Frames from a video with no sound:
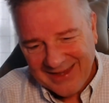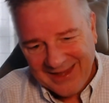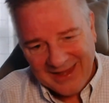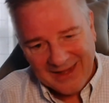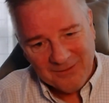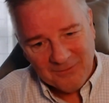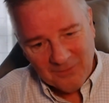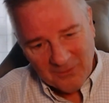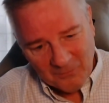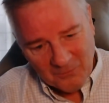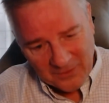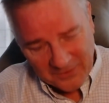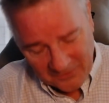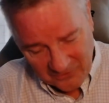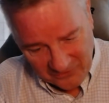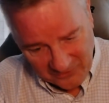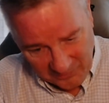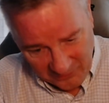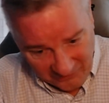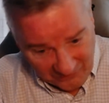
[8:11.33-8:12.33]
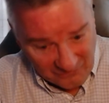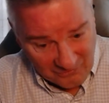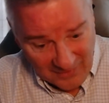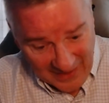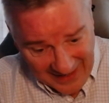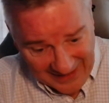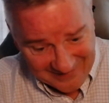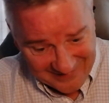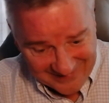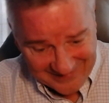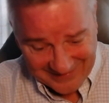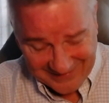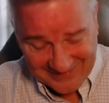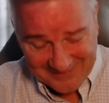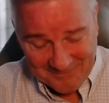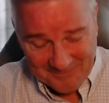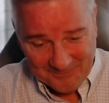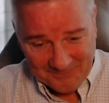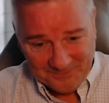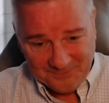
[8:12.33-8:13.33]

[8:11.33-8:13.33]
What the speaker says: And when there's abstraction